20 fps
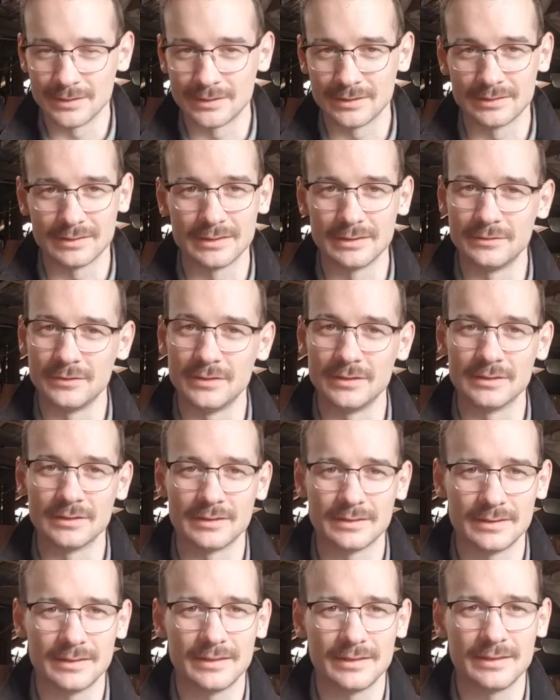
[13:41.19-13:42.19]
But just if you
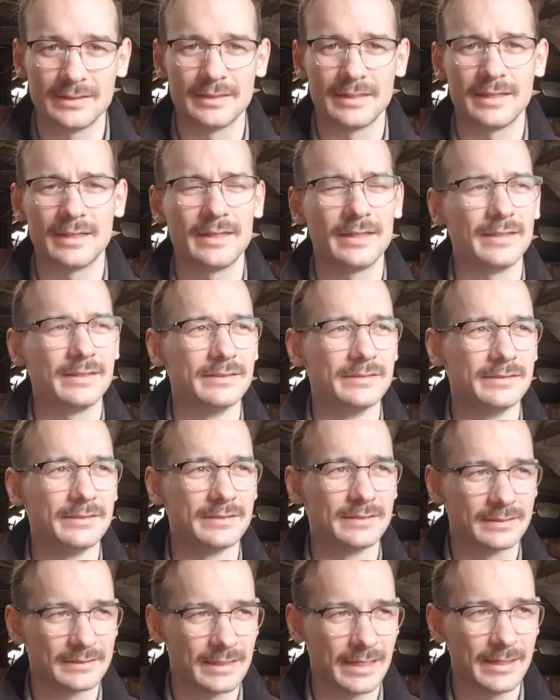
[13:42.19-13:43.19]
just stick in there
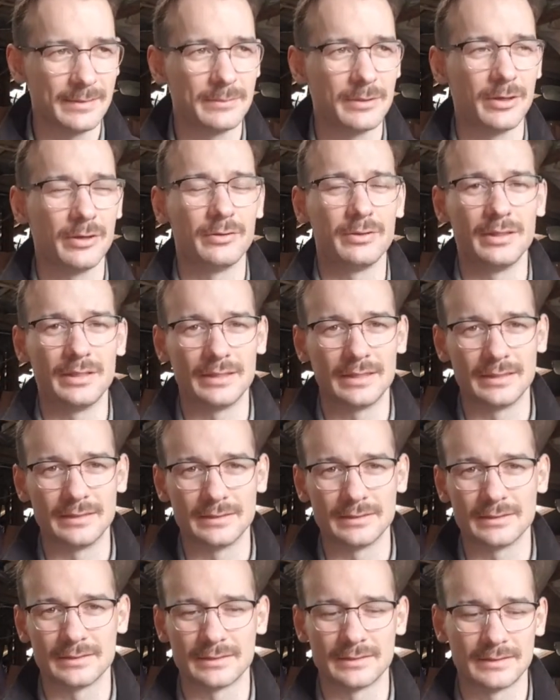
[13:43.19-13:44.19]
and just keep going,
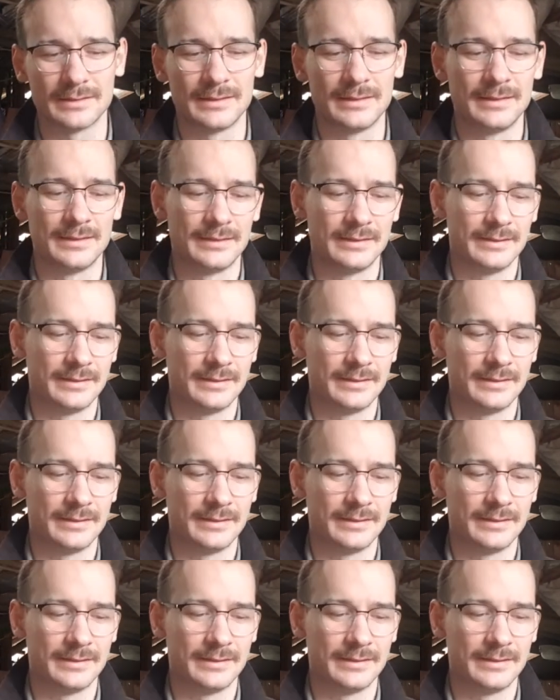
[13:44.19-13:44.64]
and just,